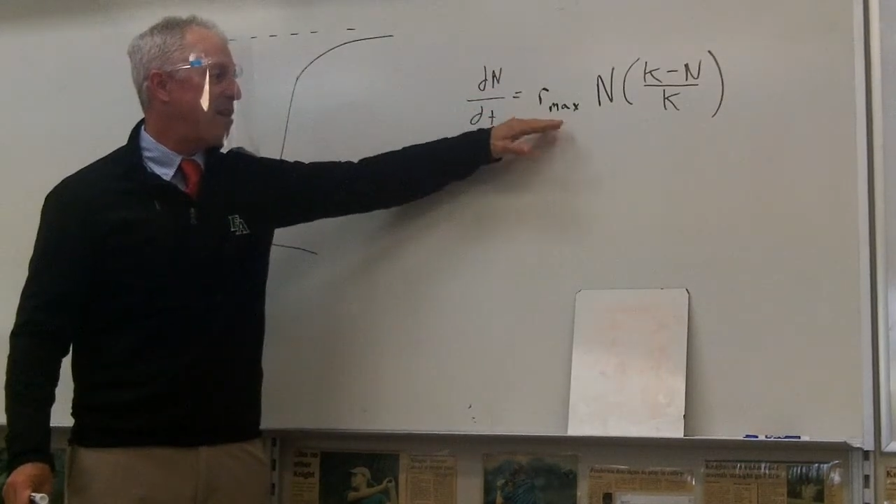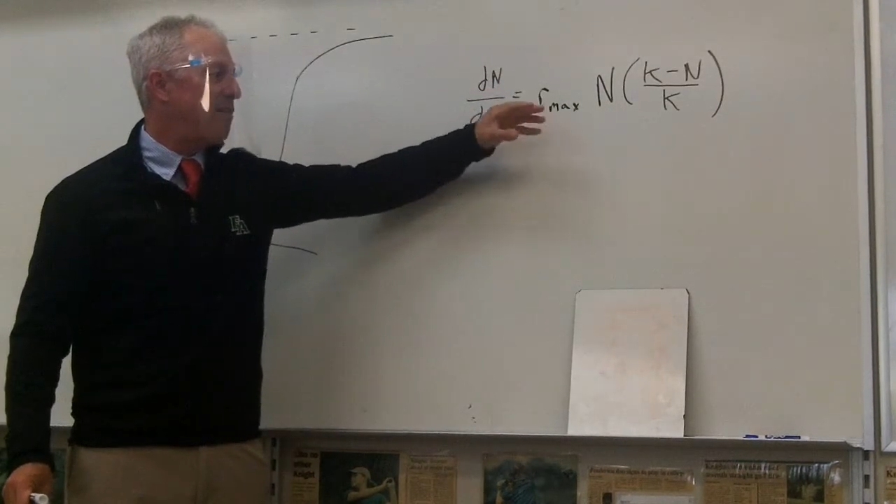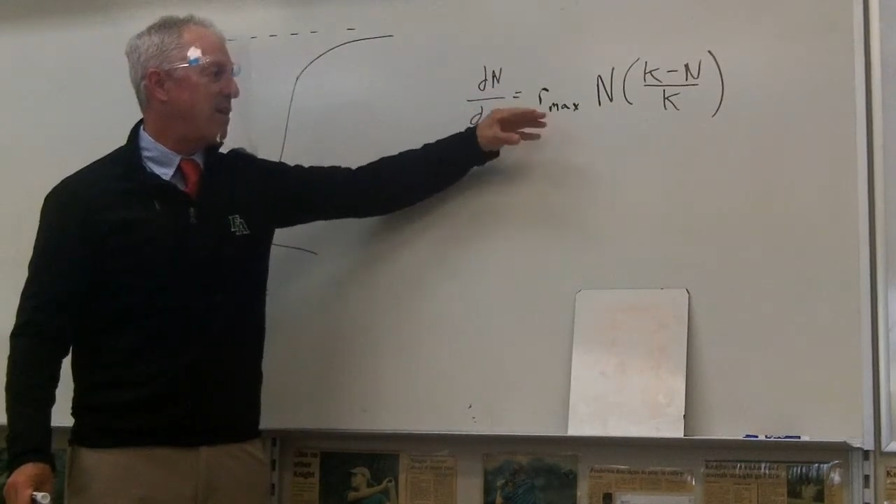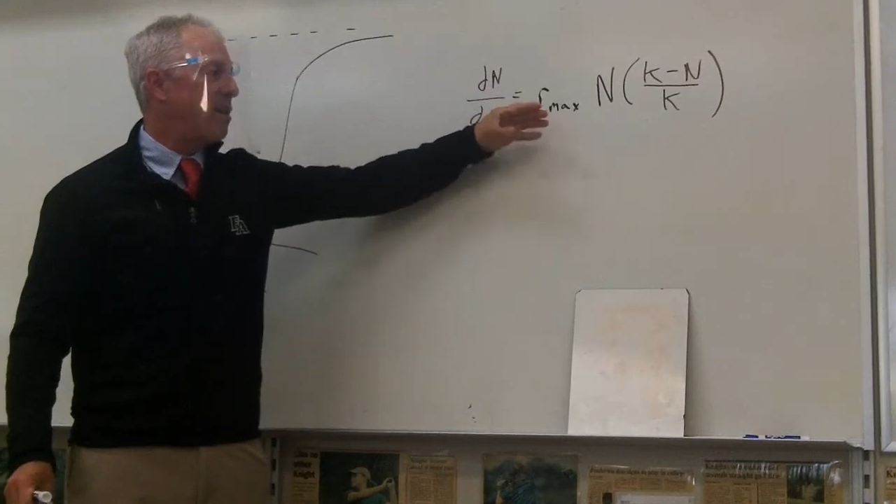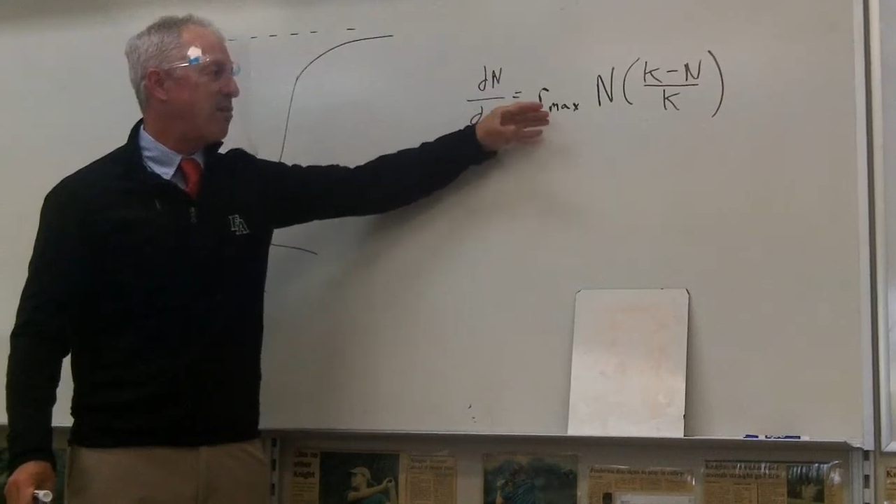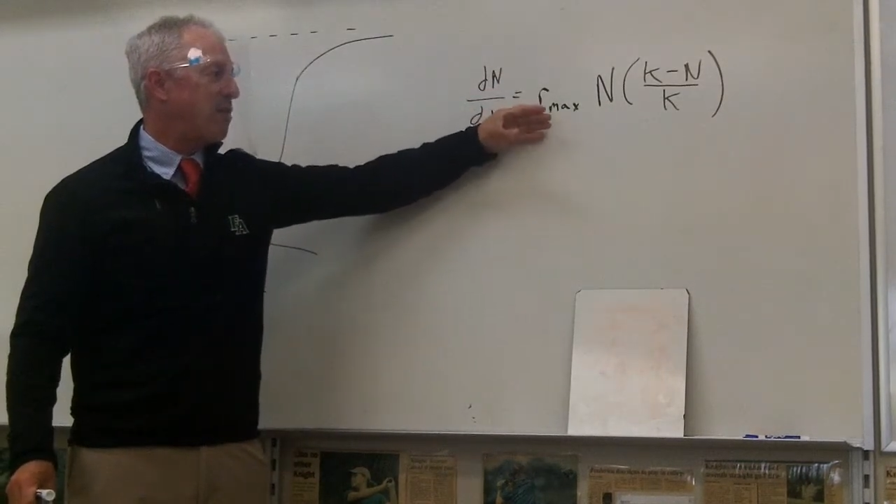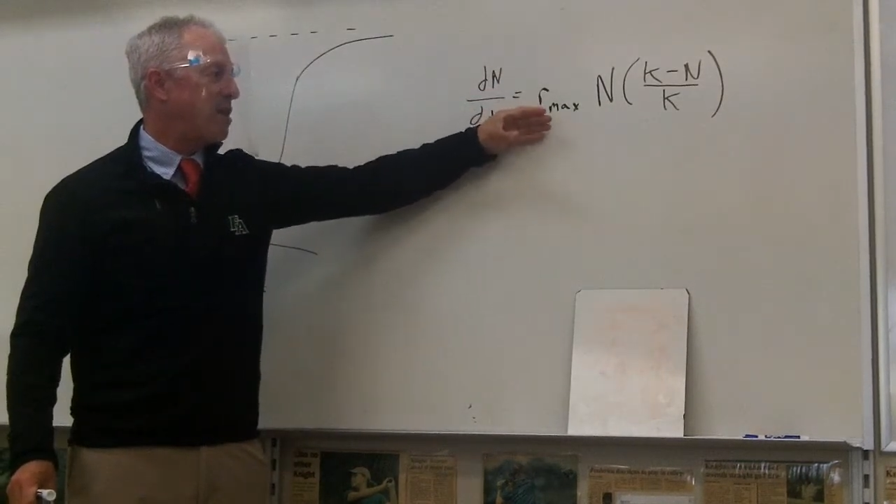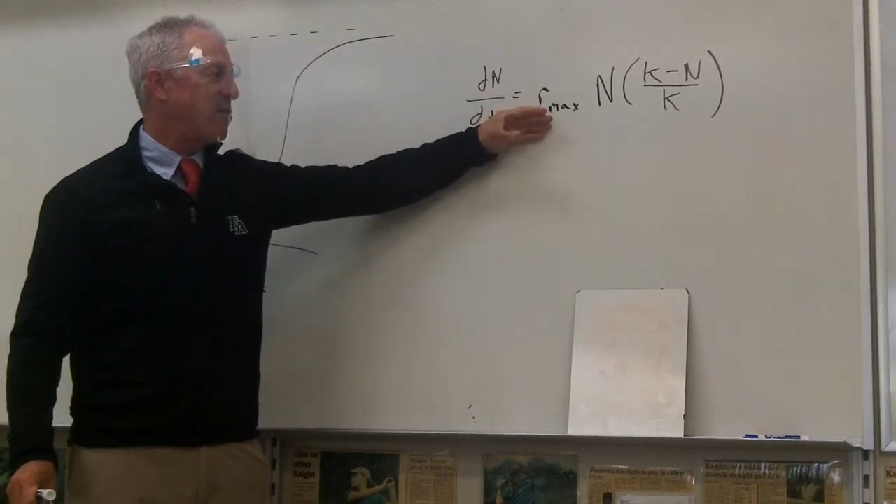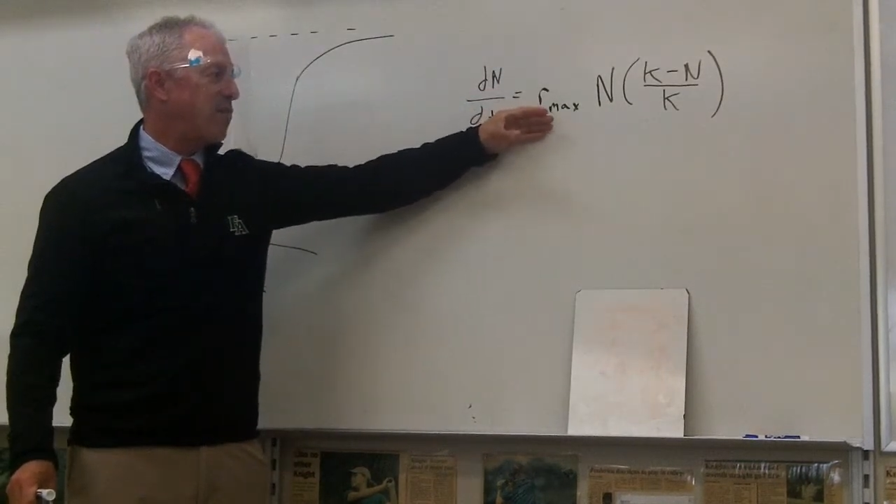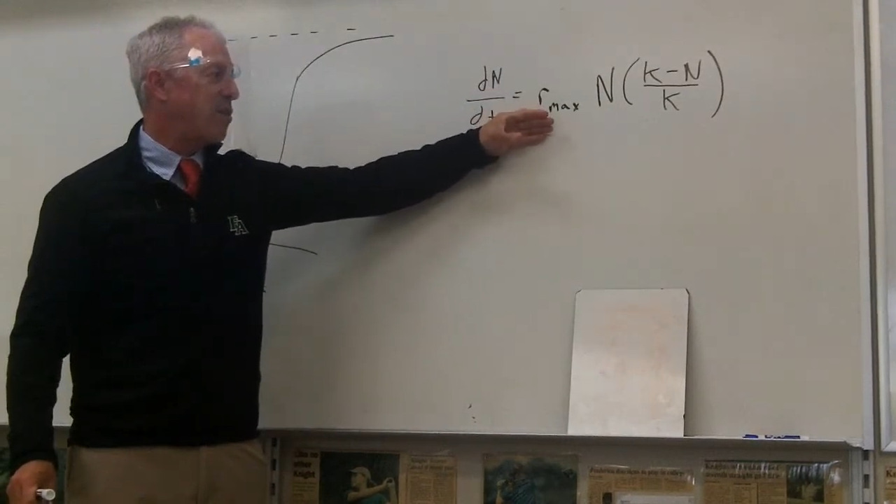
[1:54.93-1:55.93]
of
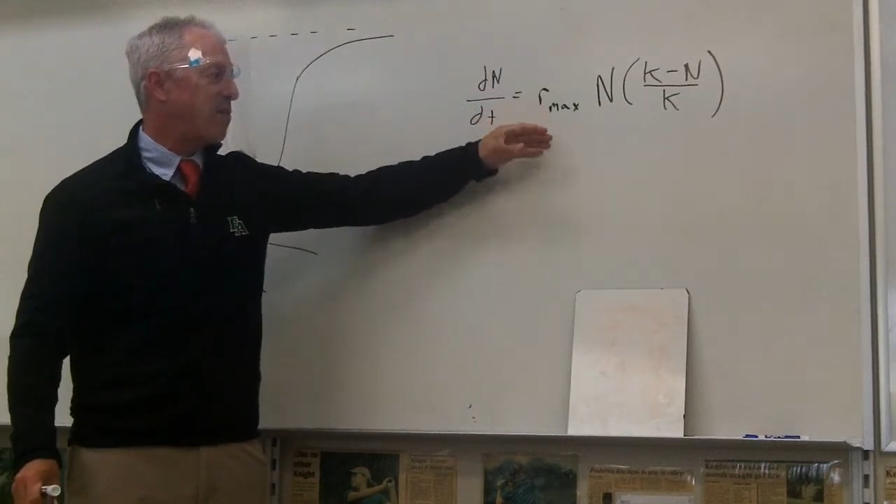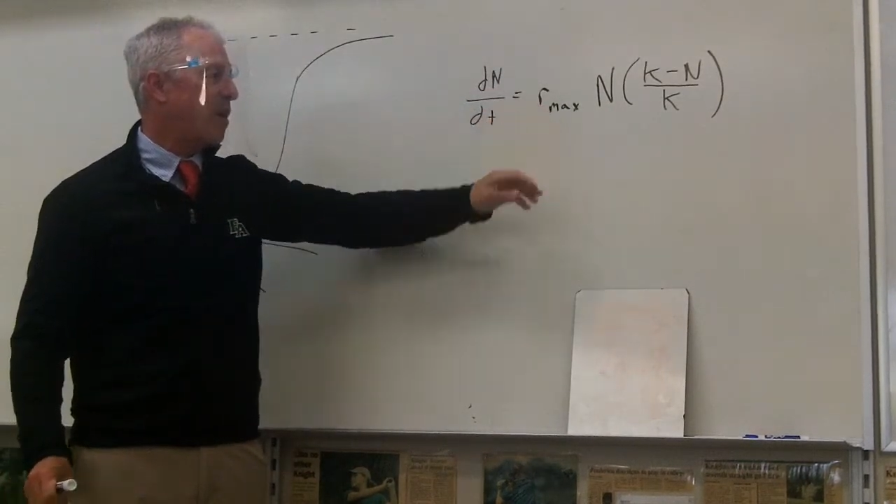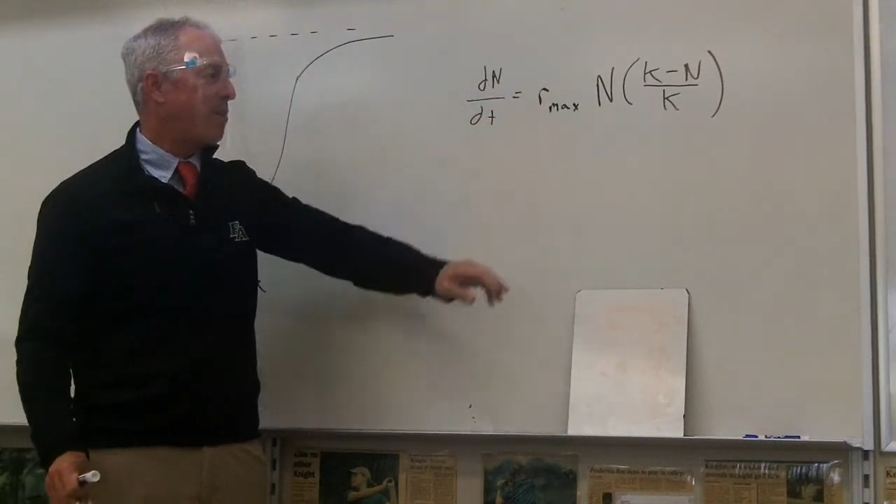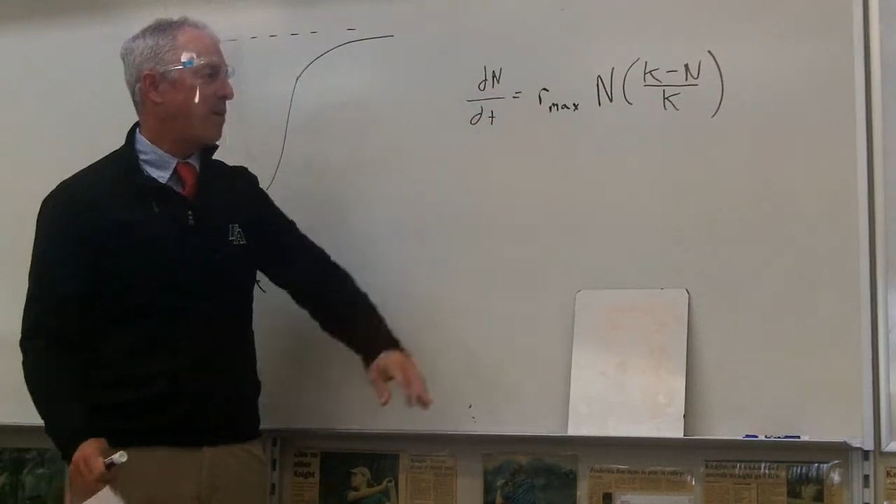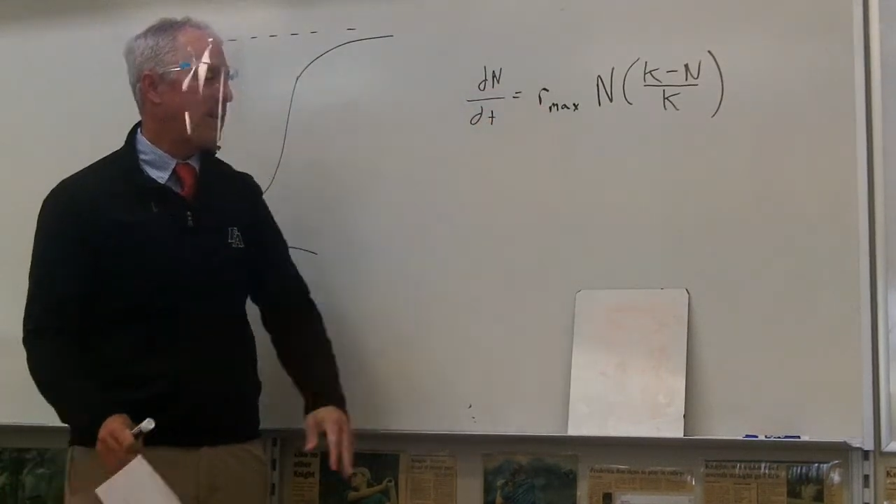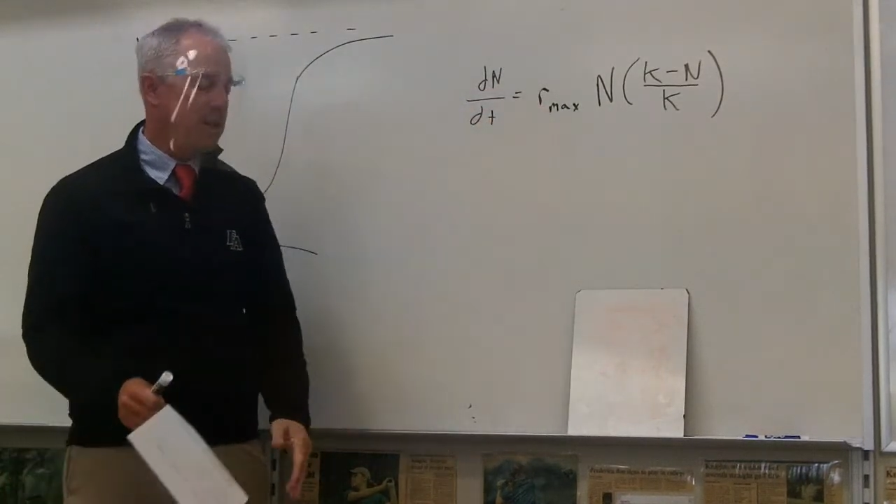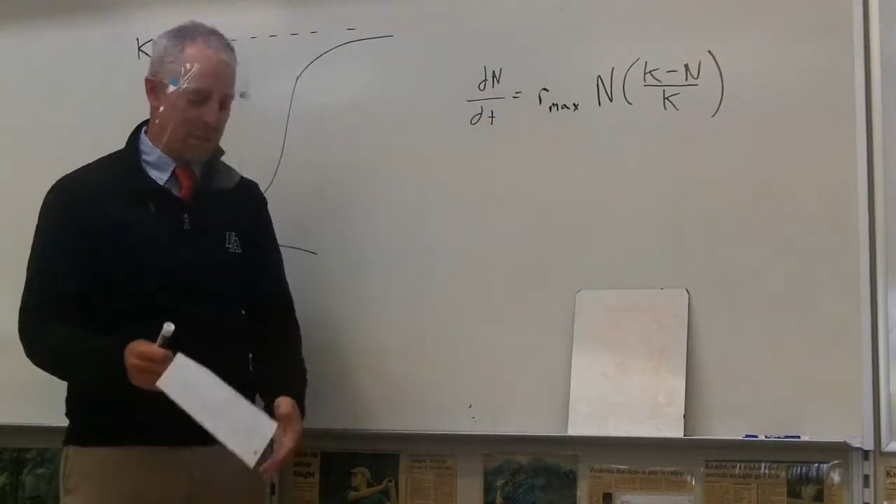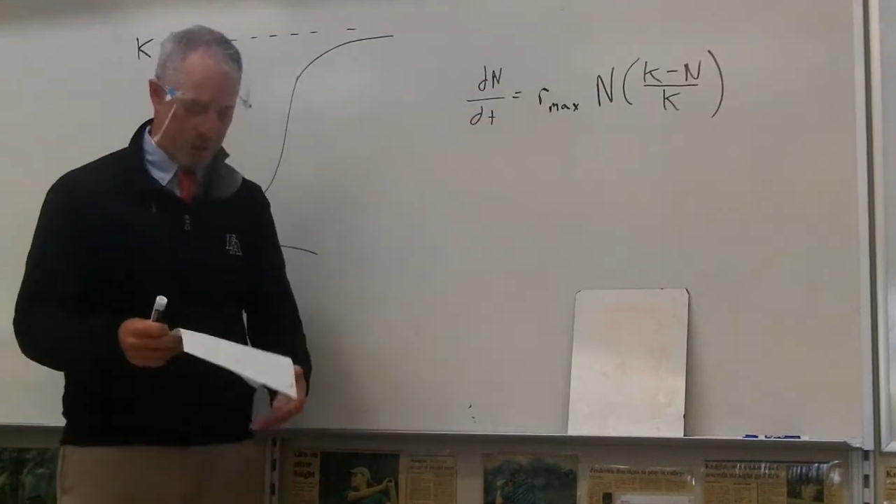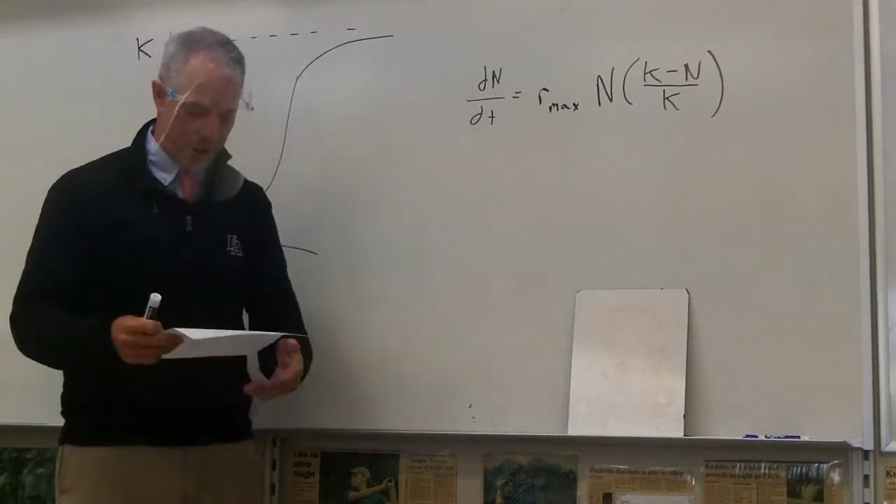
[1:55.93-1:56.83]
increase for the population.